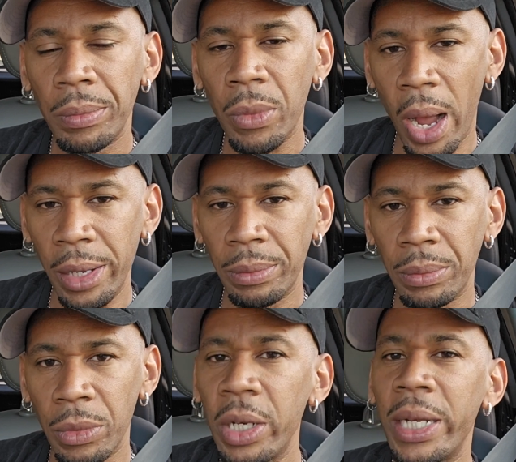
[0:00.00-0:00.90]
right?
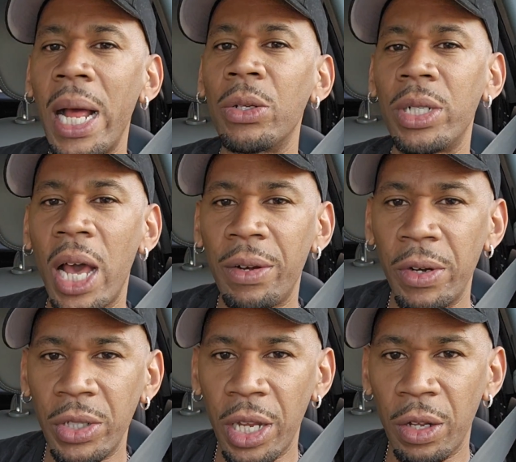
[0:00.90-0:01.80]
Looking outside of
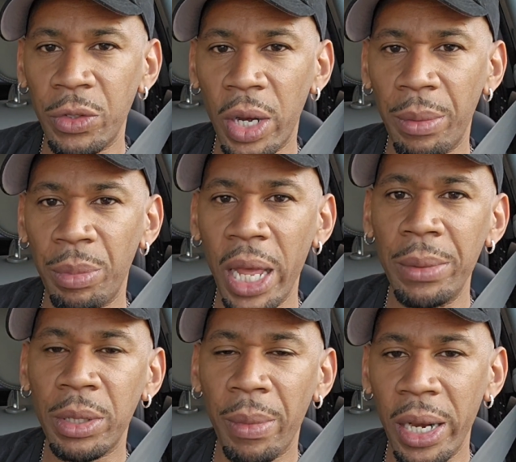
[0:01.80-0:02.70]
ourselves, trying to
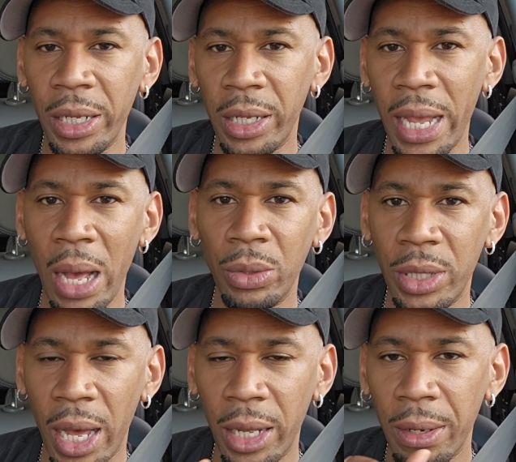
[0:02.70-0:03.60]
blame somebody on the
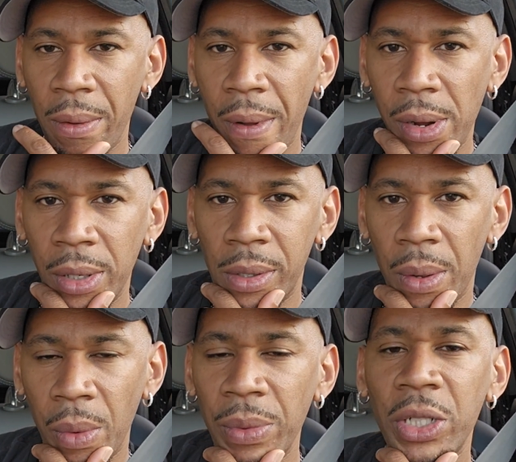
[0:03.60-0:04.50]
outside.
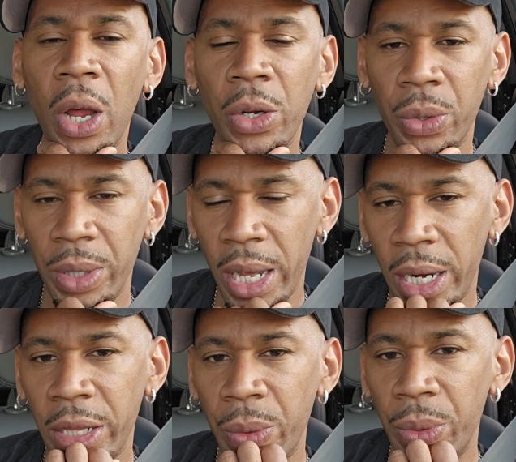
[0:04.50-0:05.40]
When we start doing that,
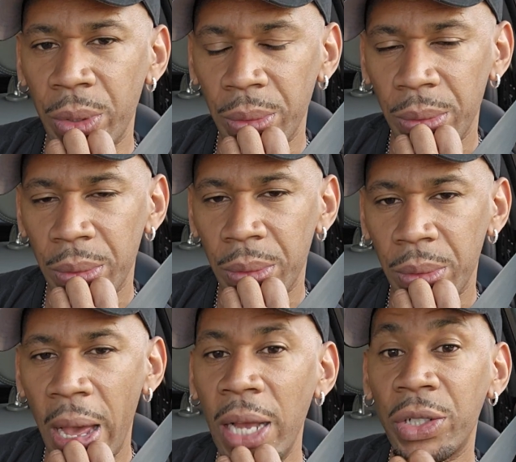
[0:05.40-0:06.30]
I think we'll
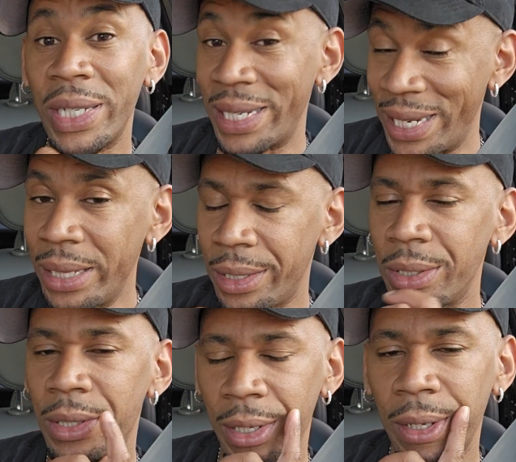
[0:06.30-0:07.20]
actually get
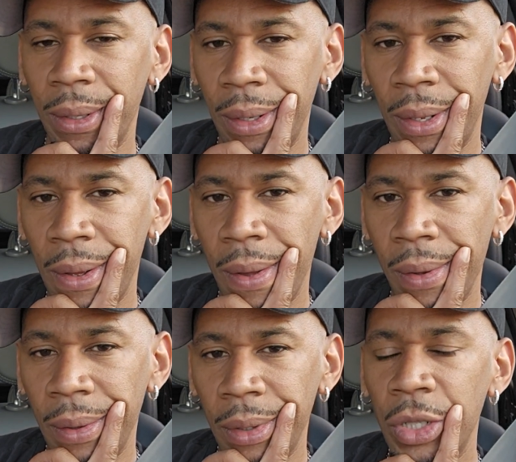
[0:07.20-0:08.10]
this thing.
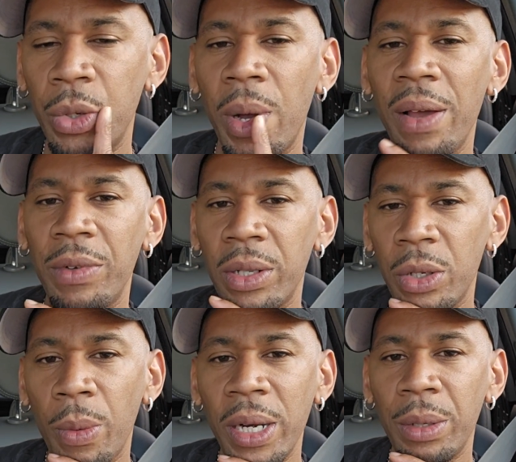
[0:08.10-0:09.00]
Because you won't have
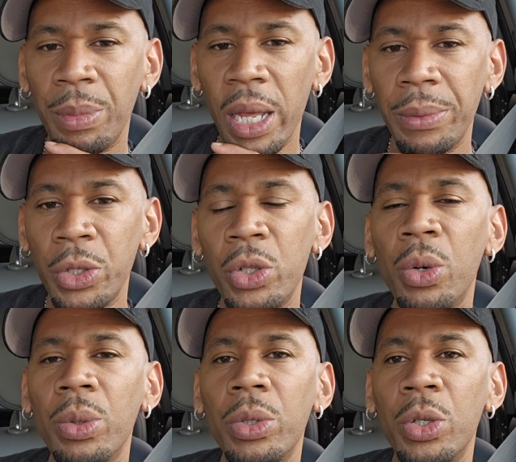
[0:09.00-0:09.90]
nobody to blame. So
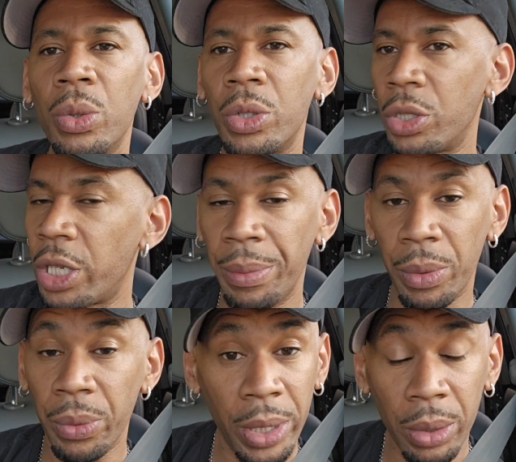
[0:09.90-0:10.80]
you'll just keep it
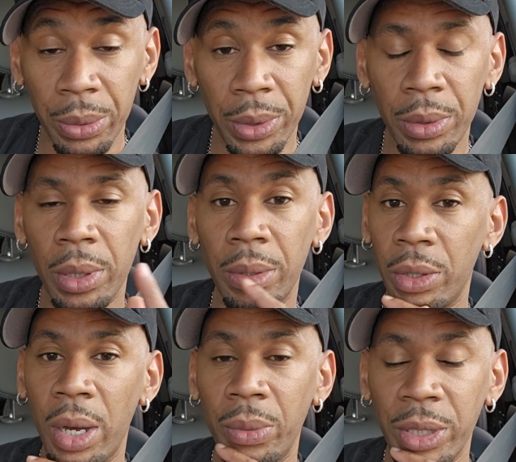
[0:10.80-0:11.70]
real. You
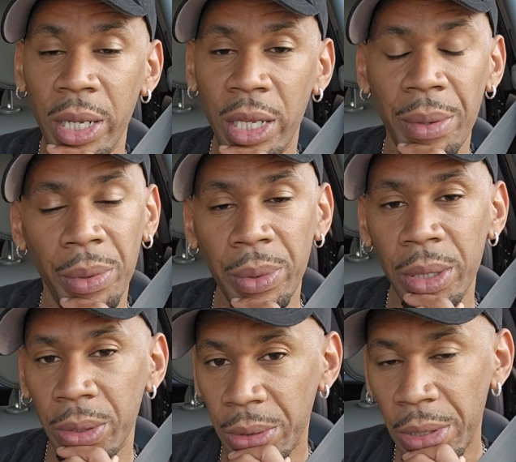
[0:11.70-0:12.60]
know, we say keep it real.